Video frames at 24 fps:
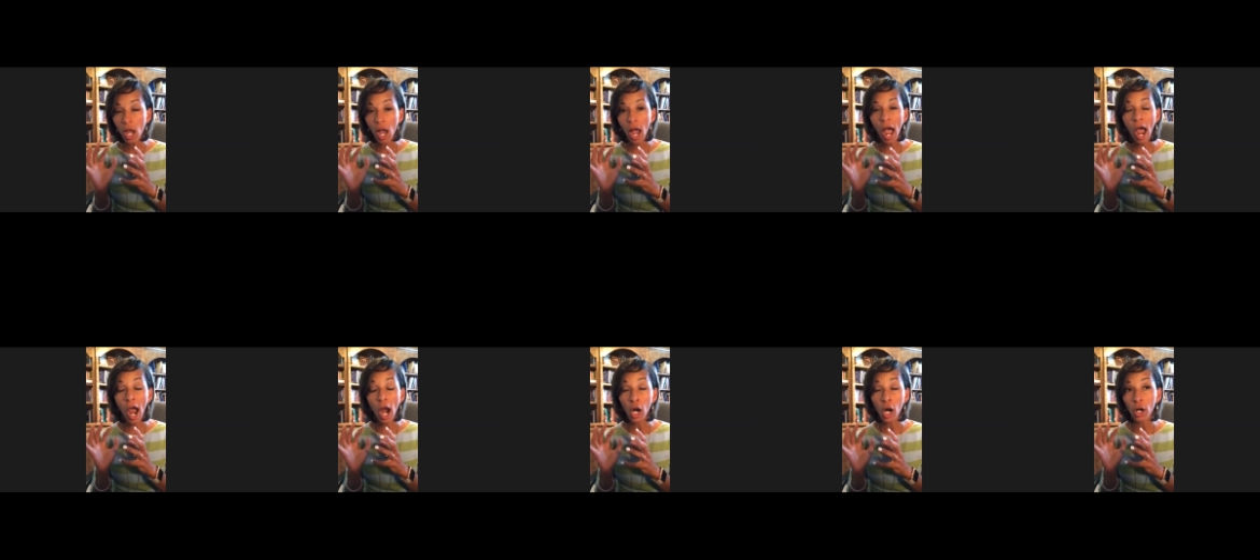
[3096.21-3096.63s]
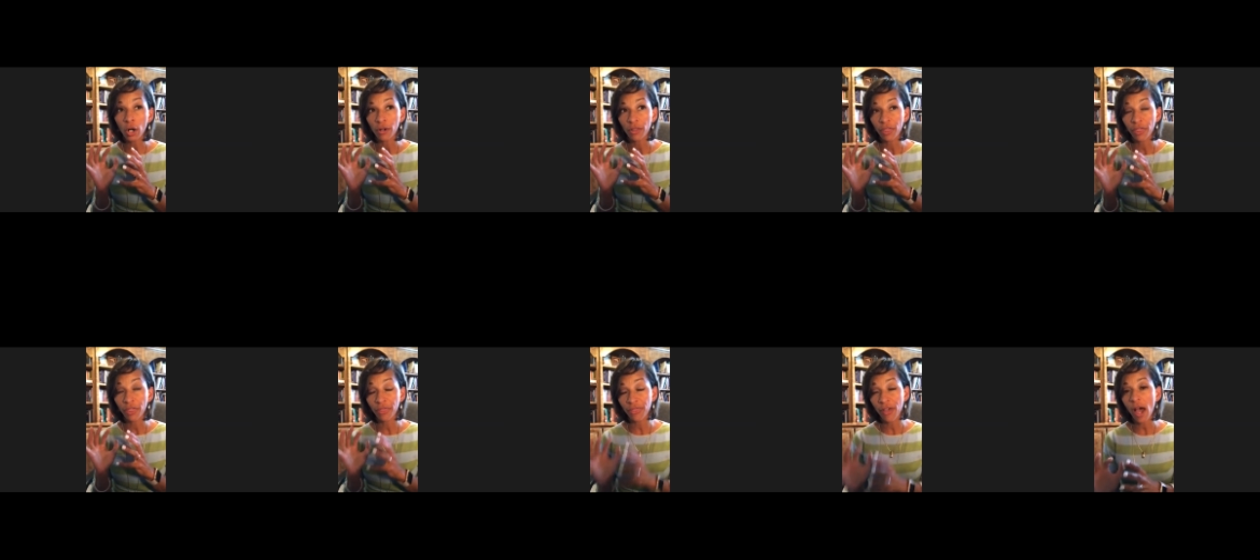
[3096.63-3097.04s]
our
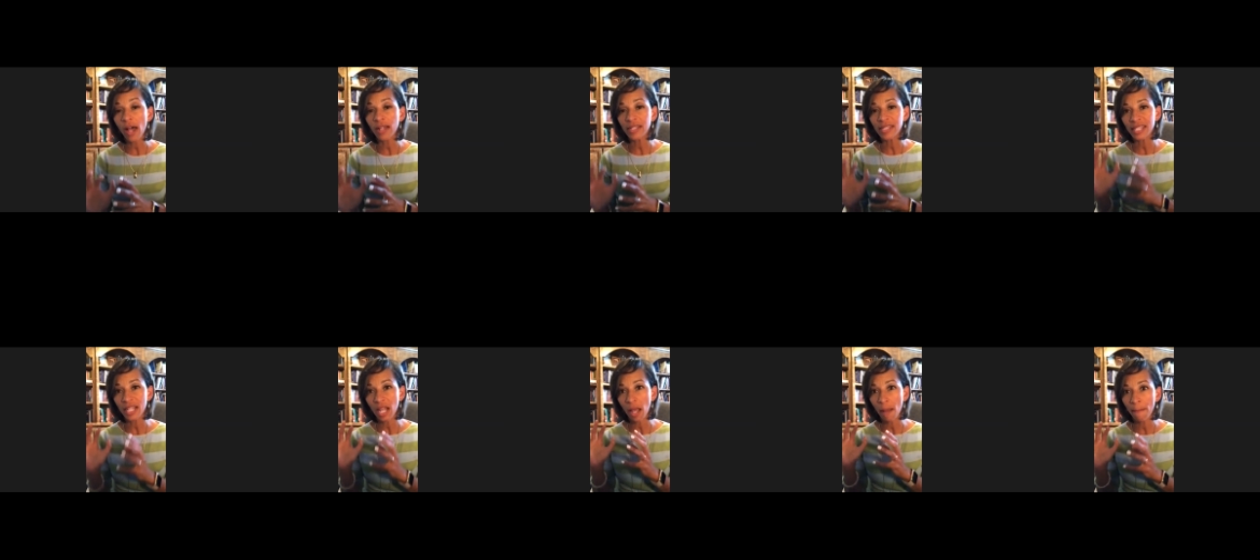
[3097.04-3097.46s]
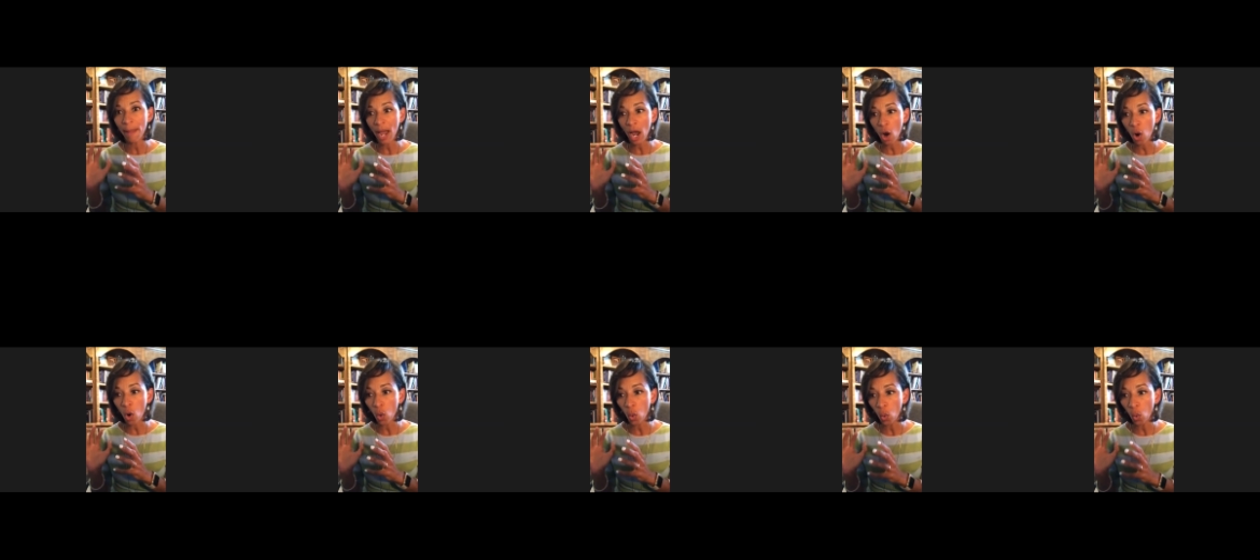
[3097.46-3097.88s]
thoughts
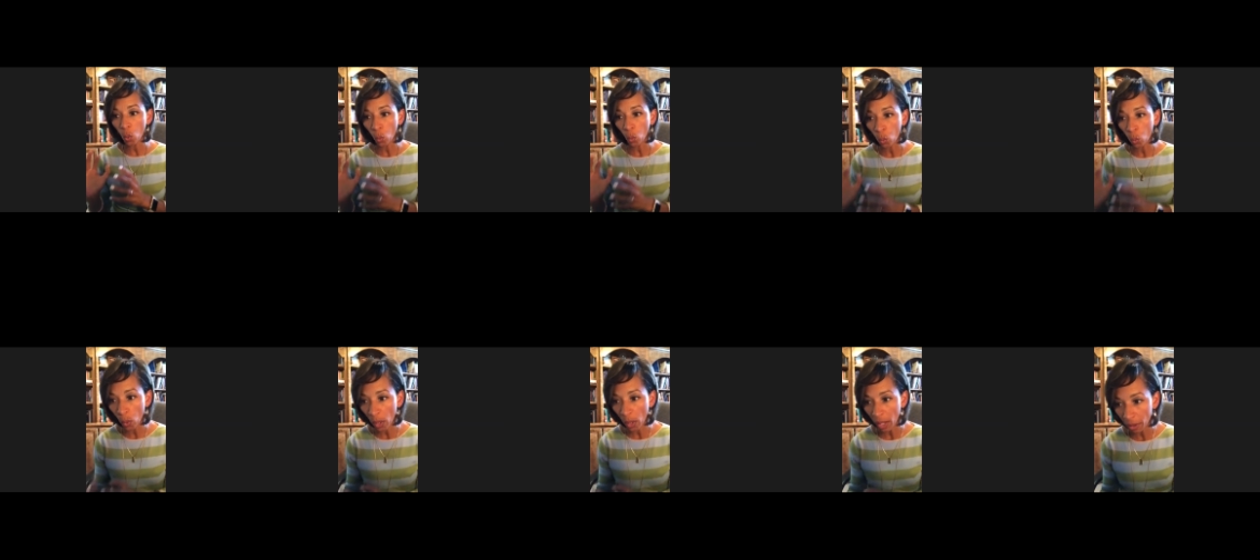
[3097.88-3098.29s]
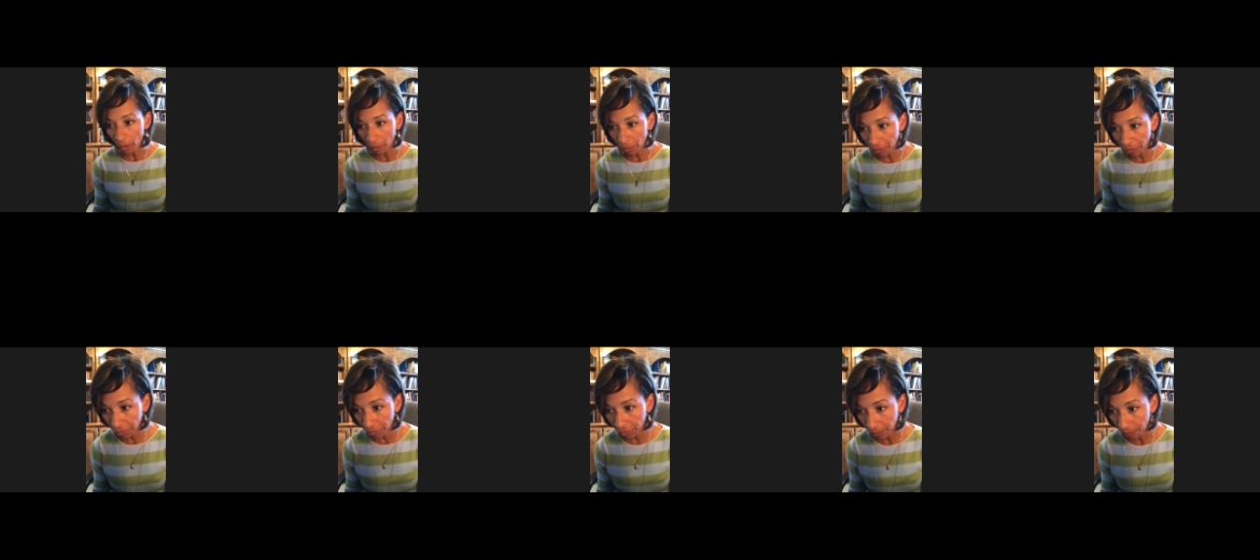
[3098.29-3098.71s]
about
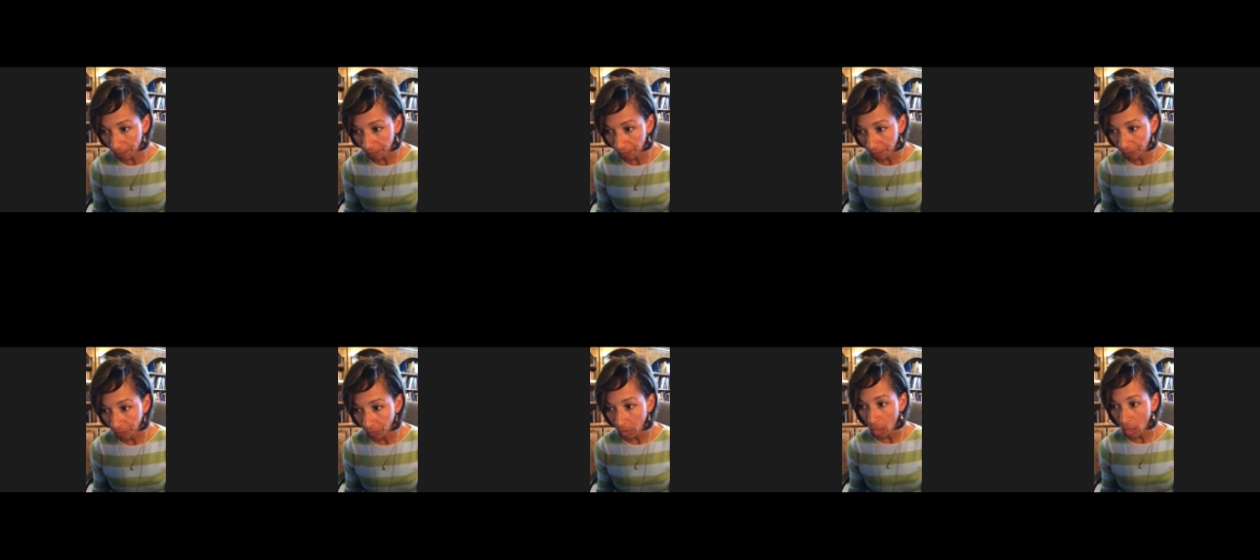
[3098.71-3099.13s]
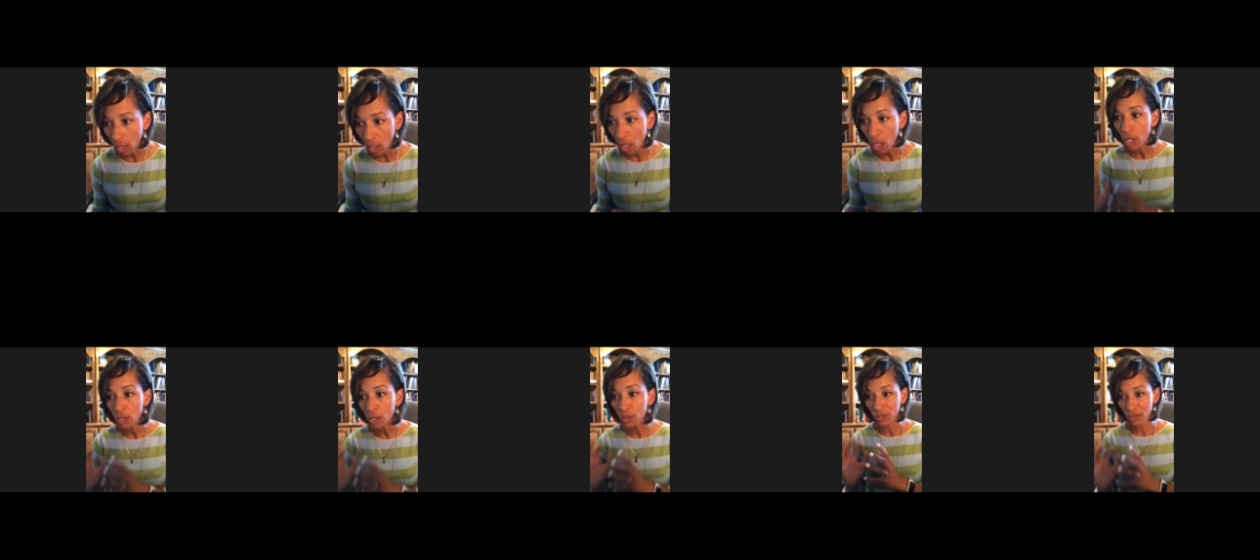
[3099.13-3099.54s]
wealth
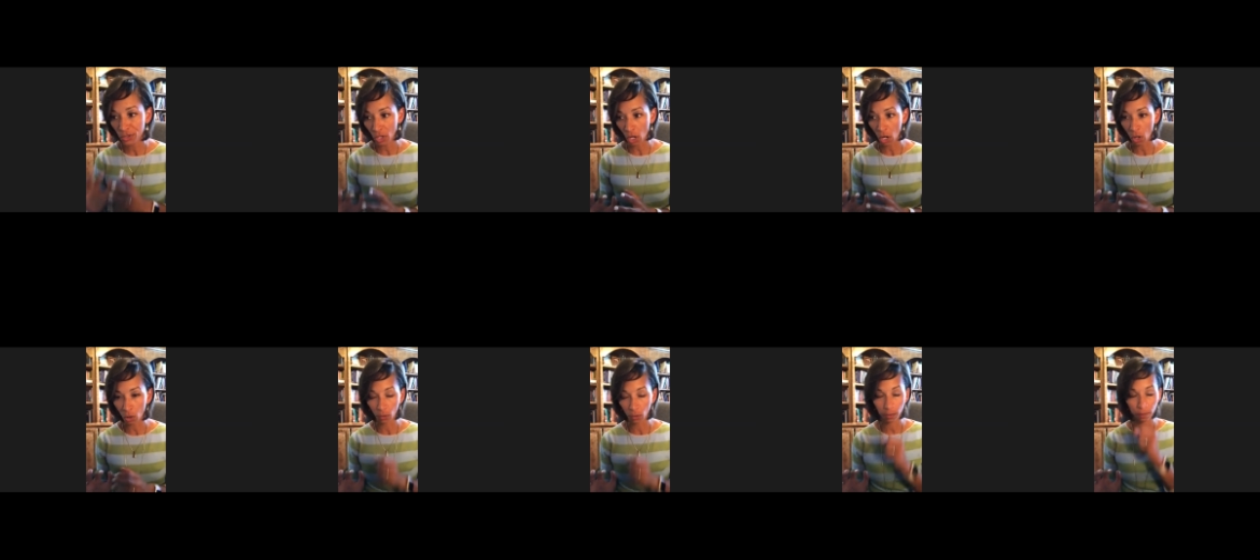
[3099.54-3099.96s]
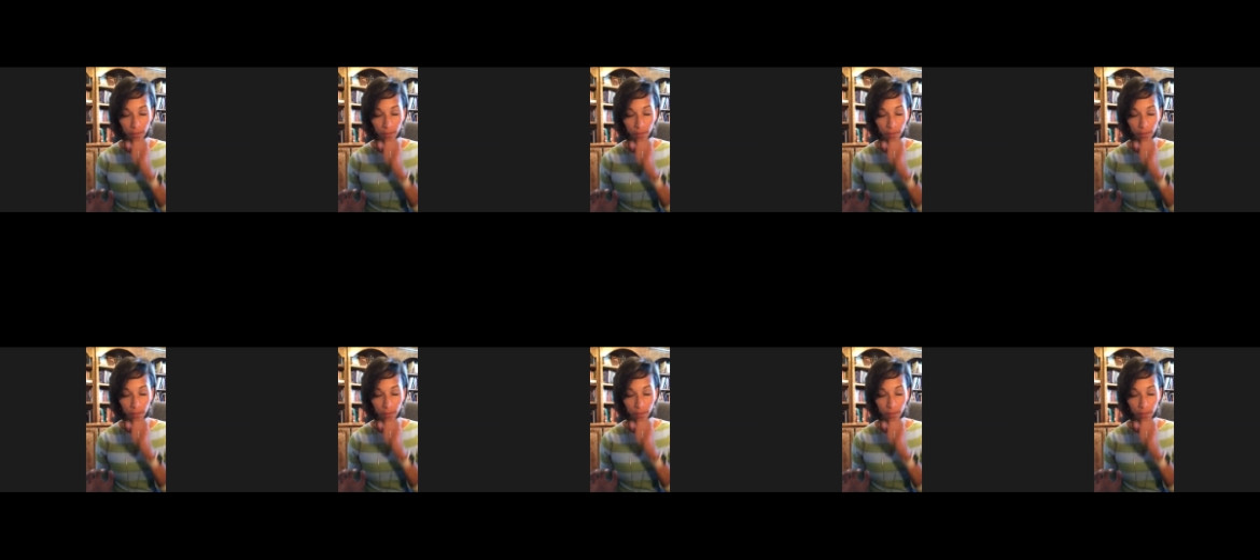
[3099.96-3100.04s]
so